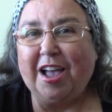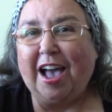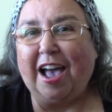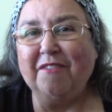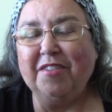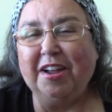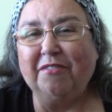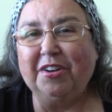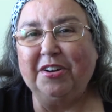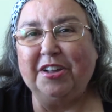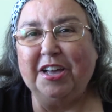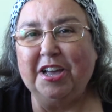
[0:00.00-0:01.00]
I've never
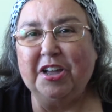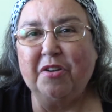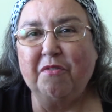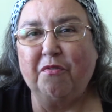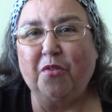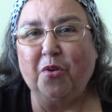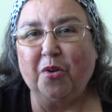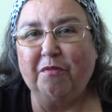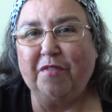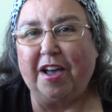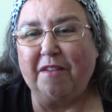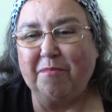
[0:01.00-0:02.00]
done 4 or
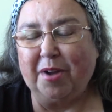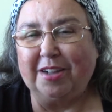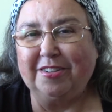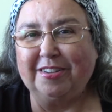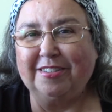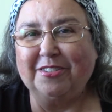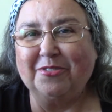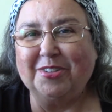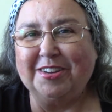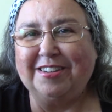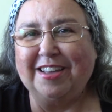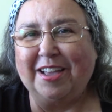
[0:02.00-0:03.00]
5 projects at
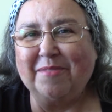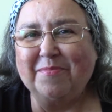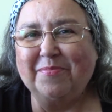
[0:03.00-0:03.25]
one time.